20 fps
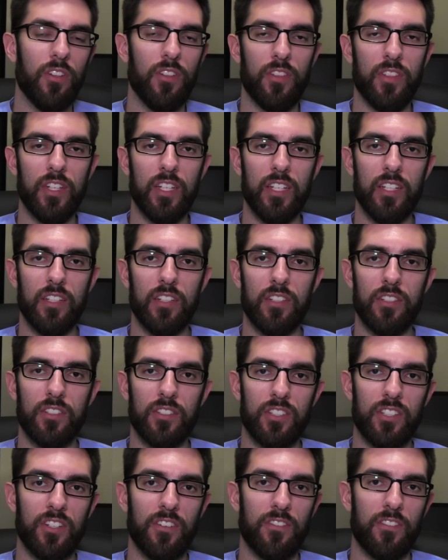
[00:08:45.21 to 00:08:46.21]

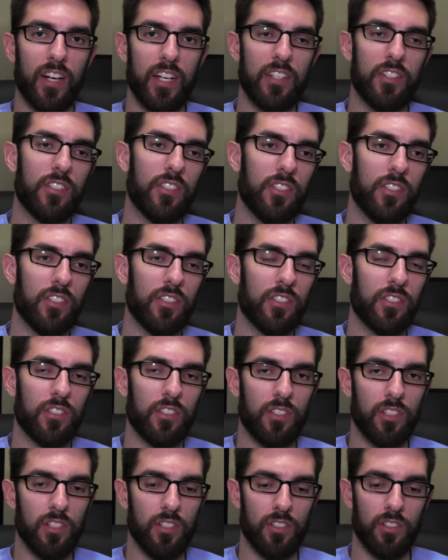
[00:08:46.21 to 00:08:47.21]
these devices
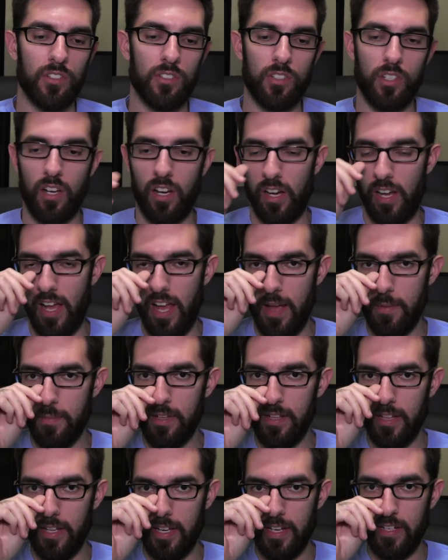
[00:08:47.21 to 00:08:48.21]
these uh,
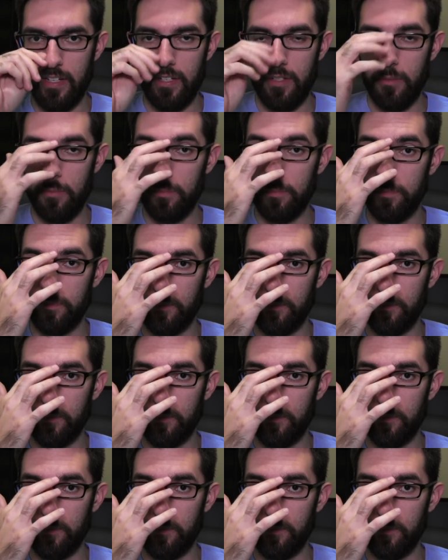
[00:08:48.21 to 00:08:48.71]
emulated